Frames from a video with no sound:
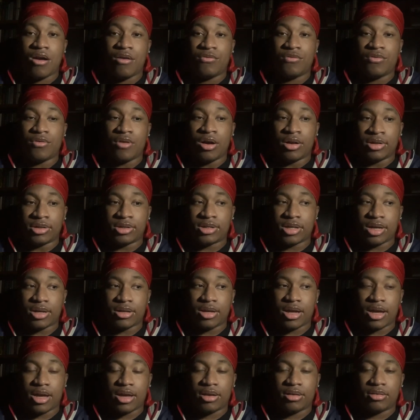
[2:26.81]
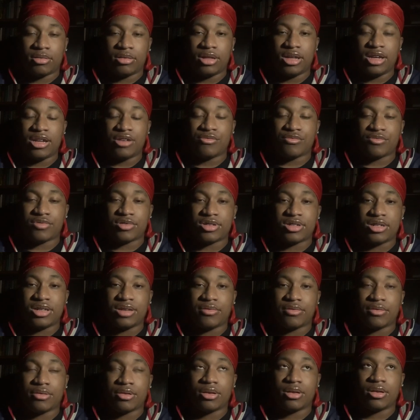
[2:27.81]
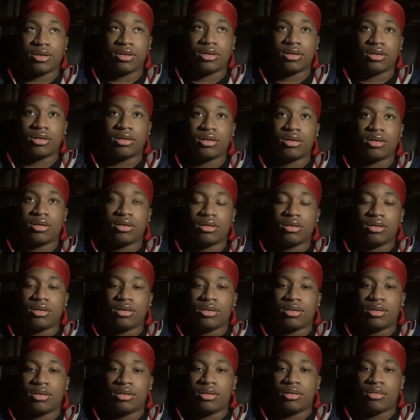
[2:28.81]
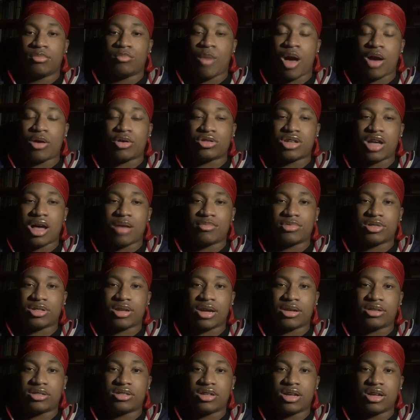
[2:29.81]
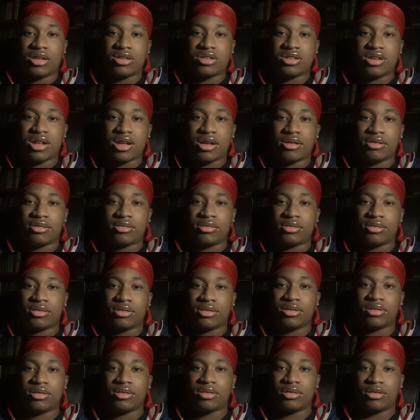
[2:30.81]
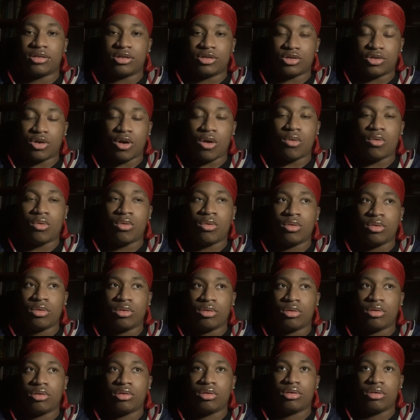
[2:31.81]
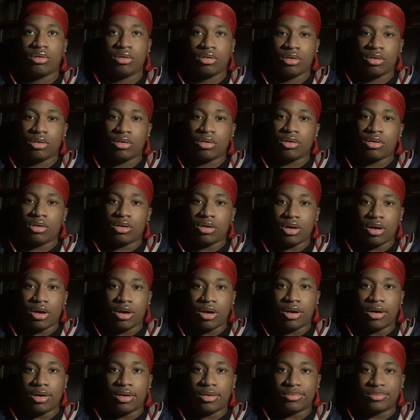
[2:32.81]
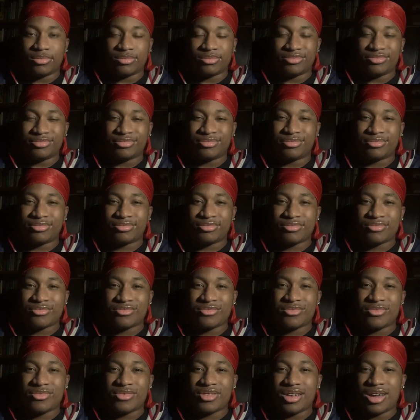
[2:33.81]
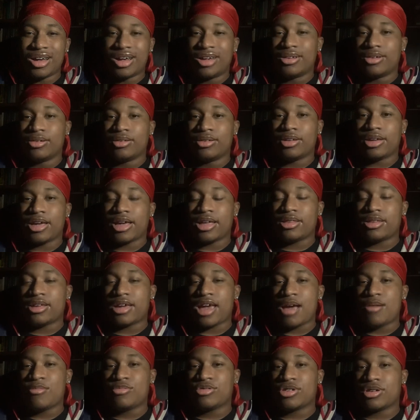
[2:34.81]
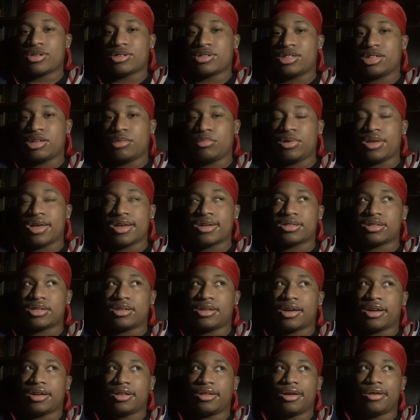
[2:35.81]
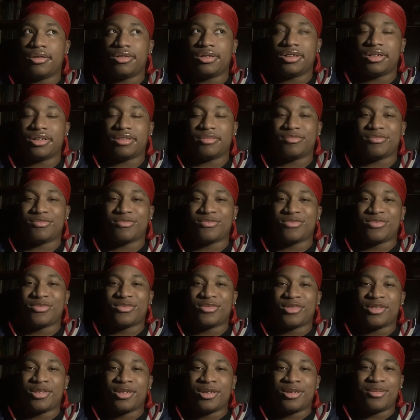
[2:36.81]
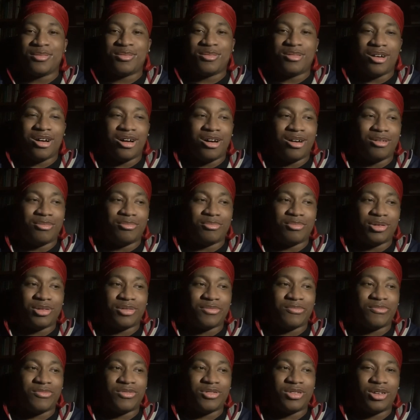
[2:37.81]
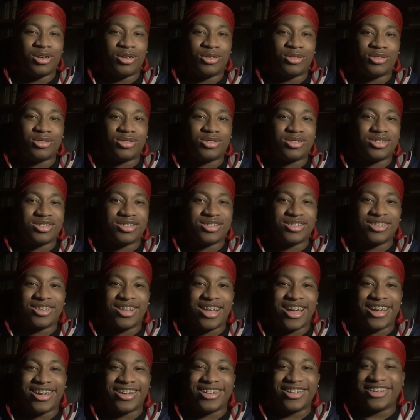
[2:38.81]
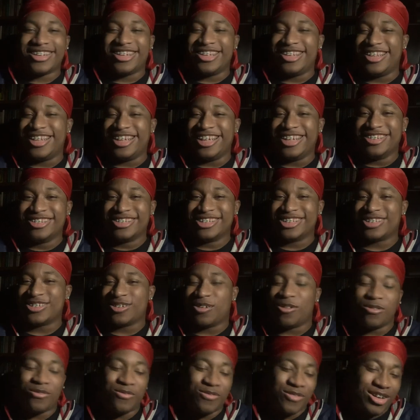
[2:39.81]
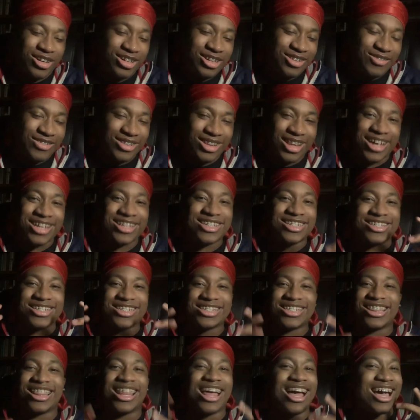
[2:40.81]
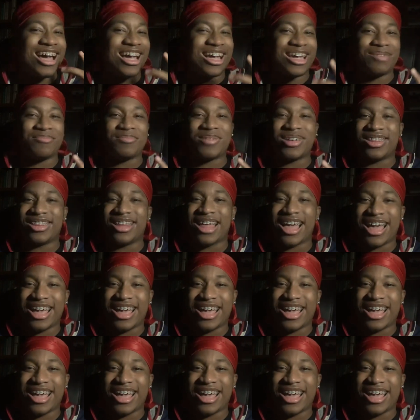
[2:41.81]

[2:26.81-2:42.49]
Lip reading: on Sunday. Leading receiver. Michael Thomas got a touchdown. Let's go. I know the game was on CBS and Nickelodeon. But for those it was so funny with the slime and